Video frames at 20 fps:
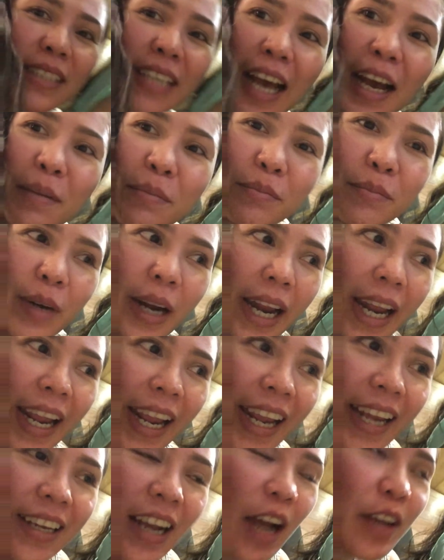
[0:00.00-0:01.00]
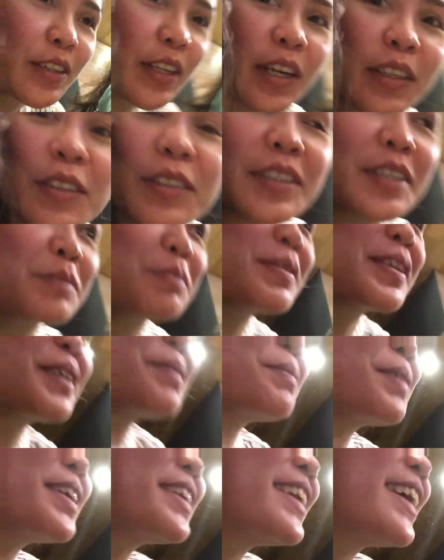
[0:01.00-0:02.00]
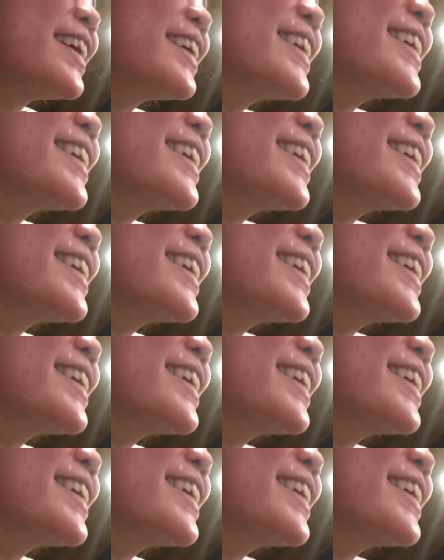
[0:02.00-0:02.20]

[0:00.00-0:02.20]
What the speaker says: sum break. Ah, nagdimdim man na